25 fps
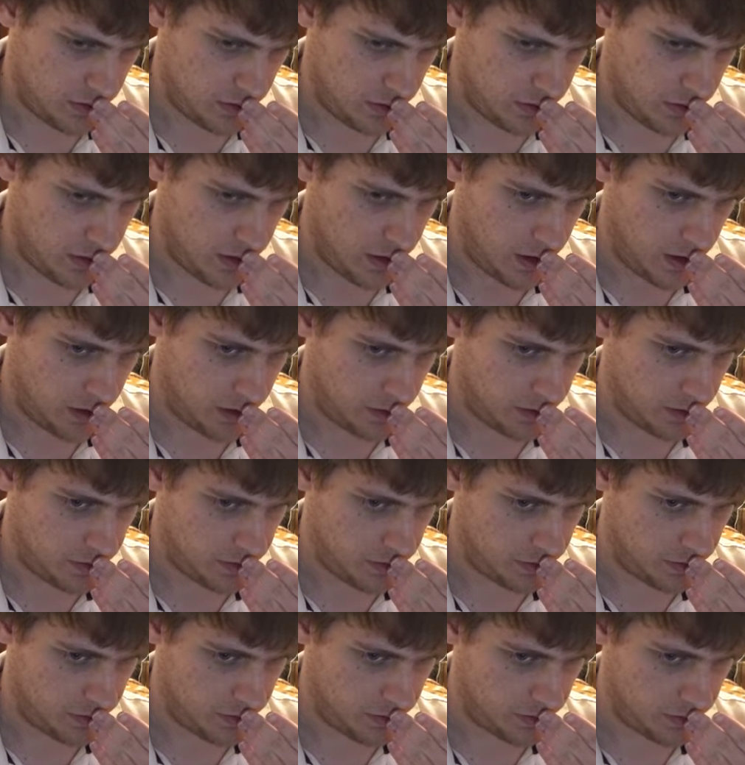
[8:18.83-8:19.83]
yeah,
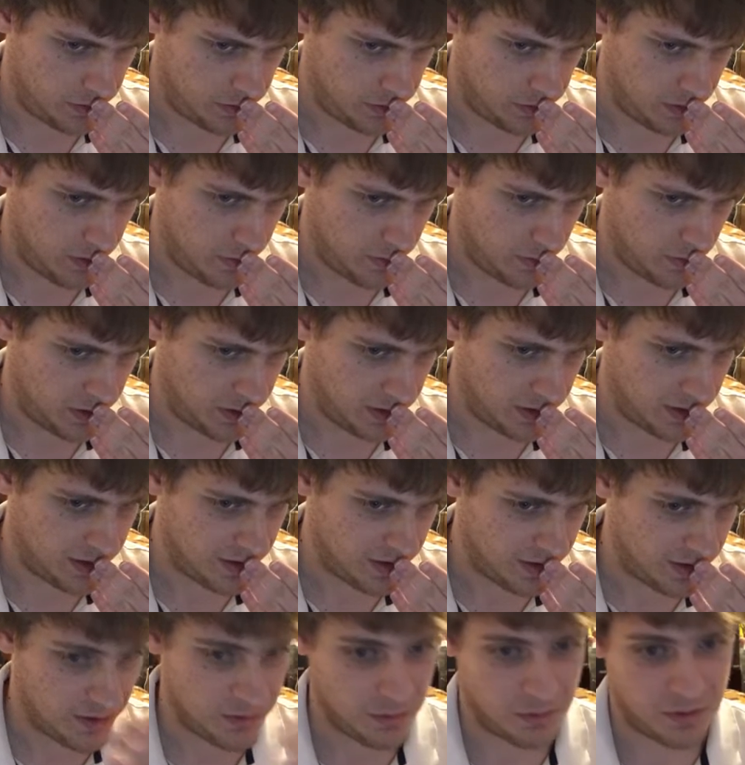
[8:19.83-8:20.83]
I mean, it
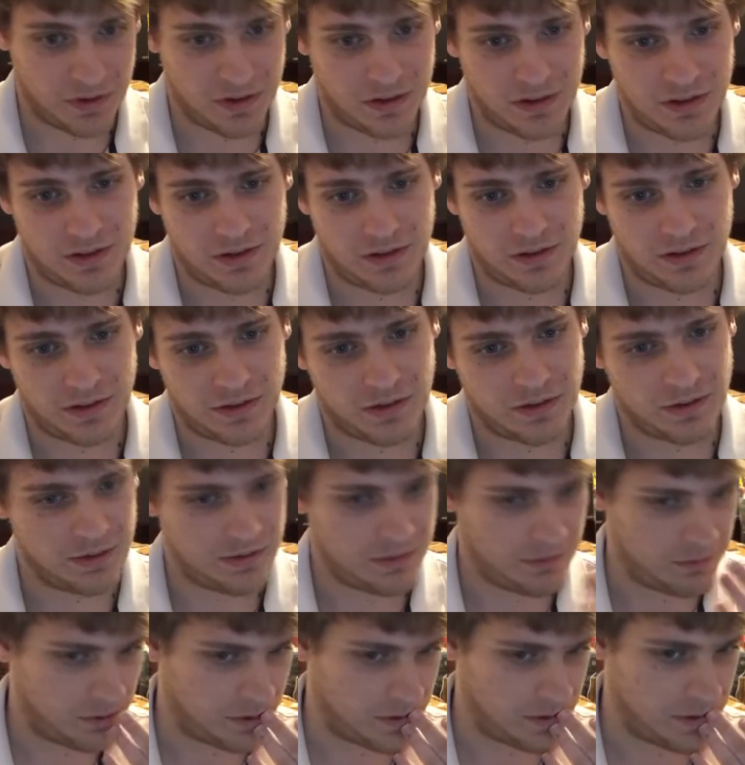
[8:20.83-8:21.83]
is what it is.
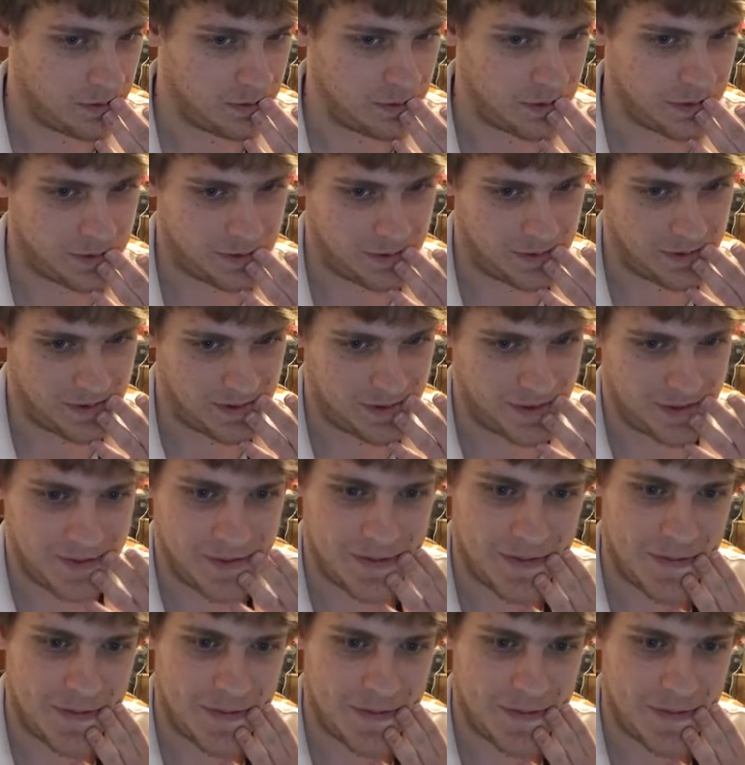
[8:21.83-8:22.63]
We're gonna work with it.